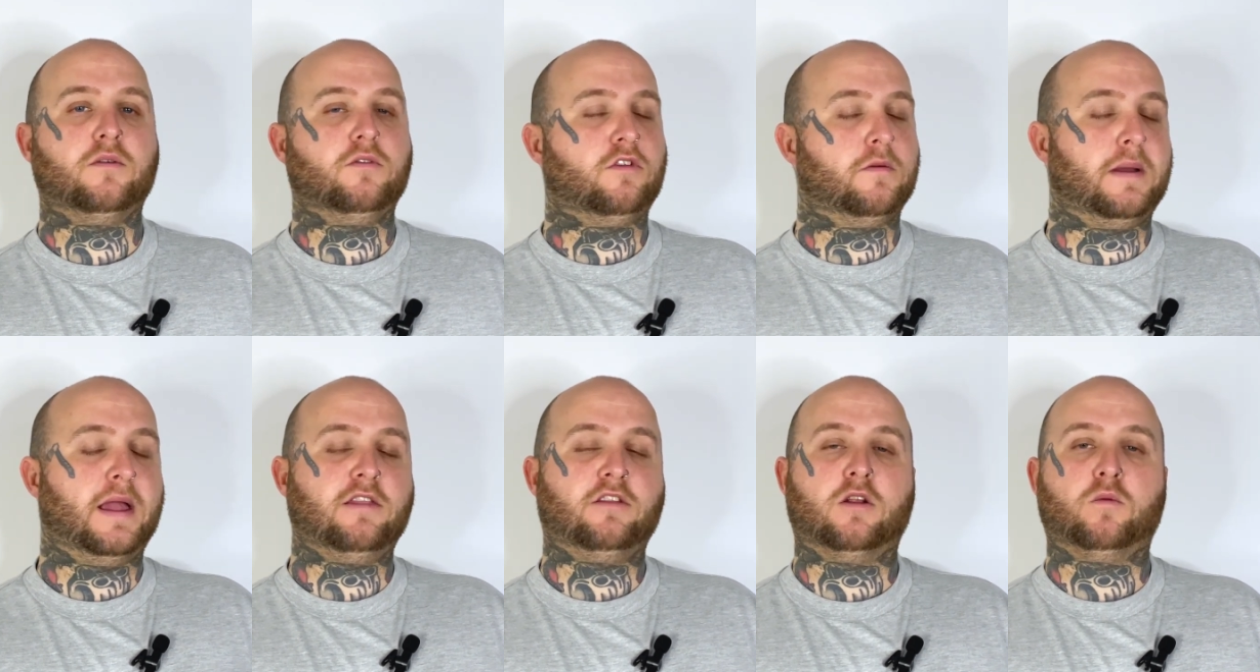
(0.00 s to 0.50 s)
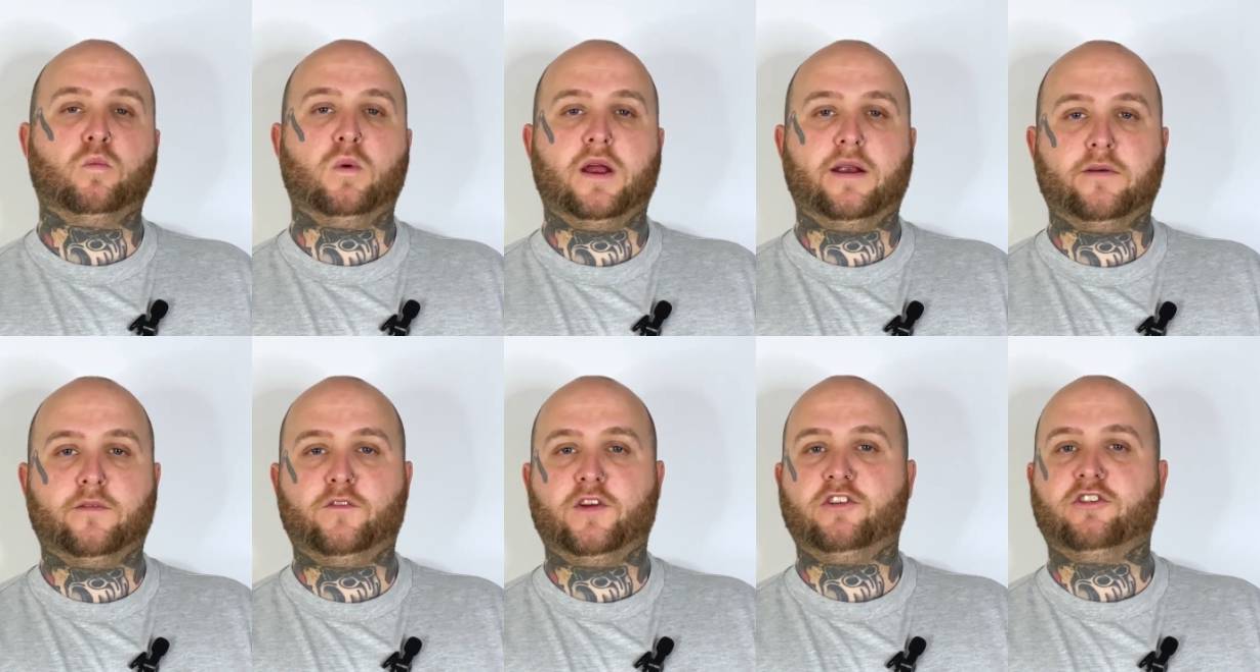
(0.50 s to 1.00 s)
depending on
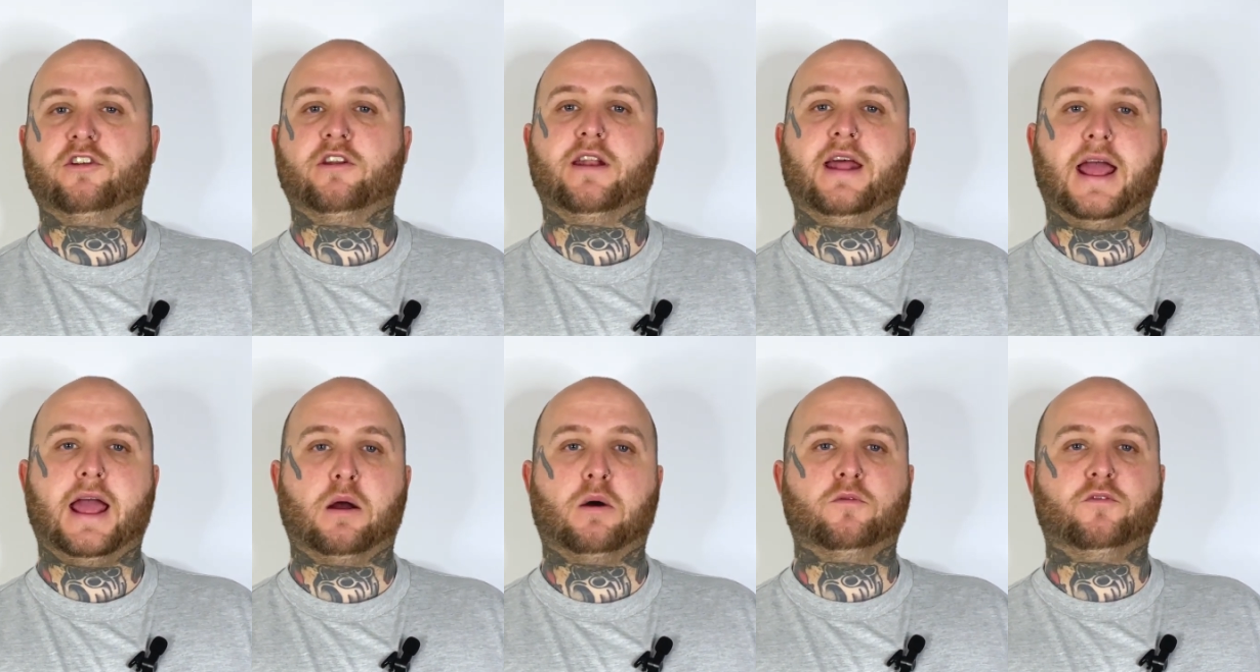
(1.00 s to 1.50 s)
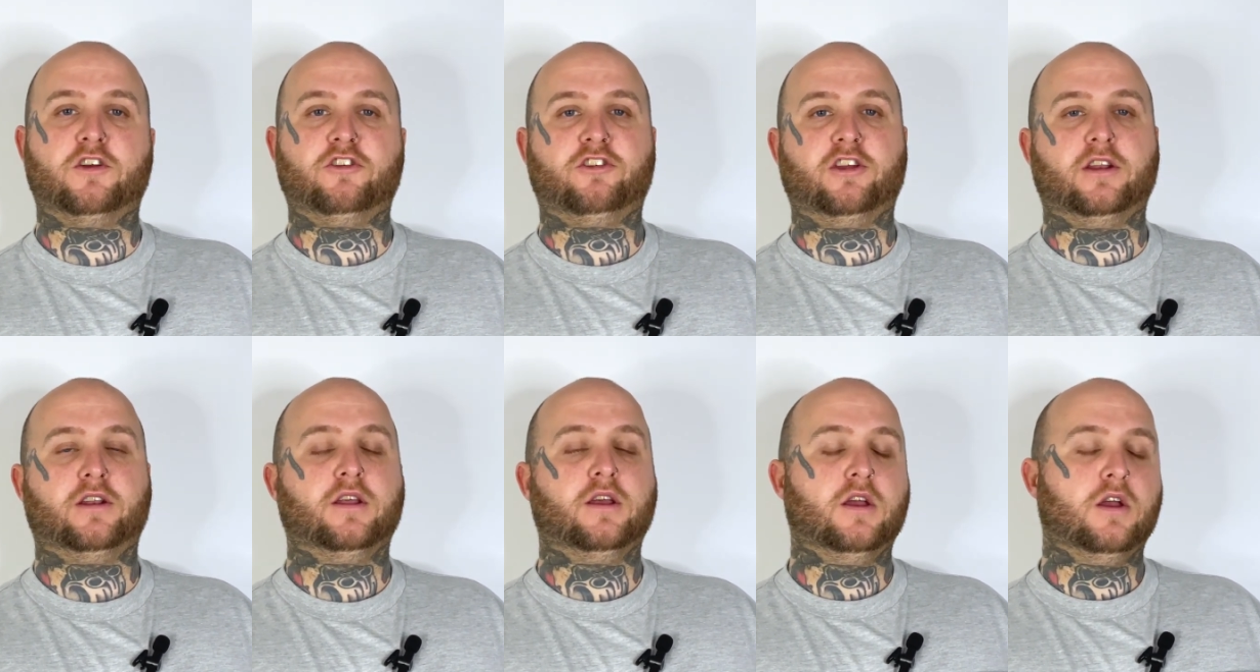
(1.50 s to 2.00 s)
where I'm fishing and how I'm
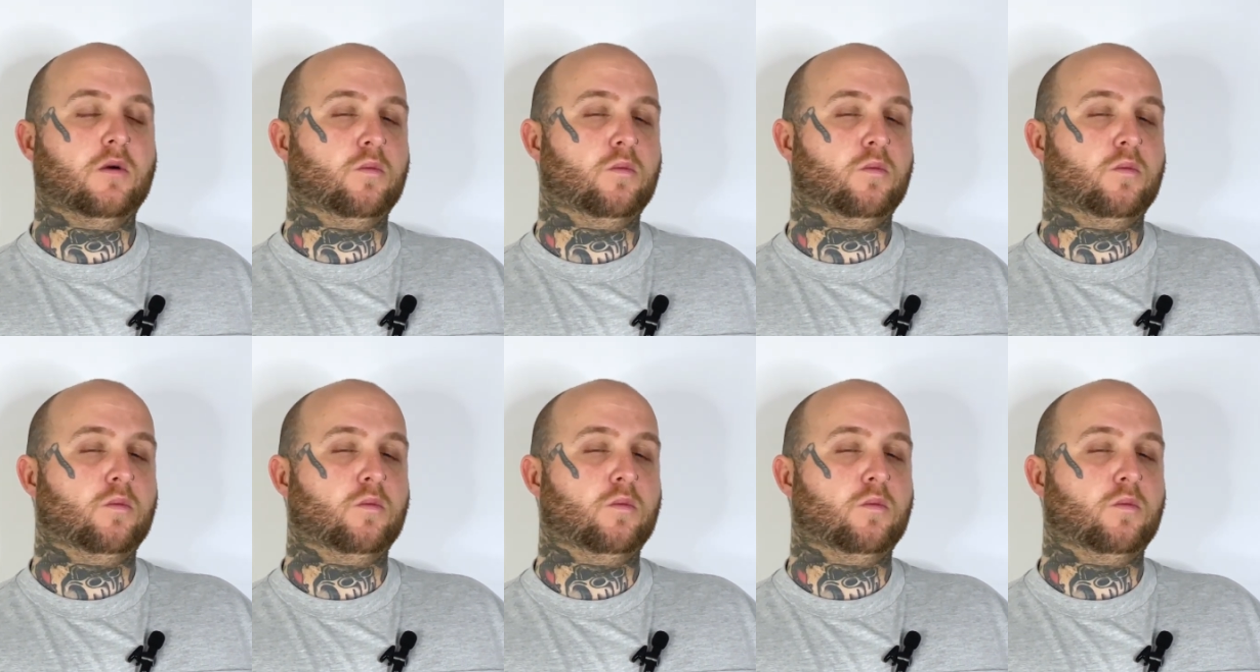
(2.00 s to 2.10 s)
fishing,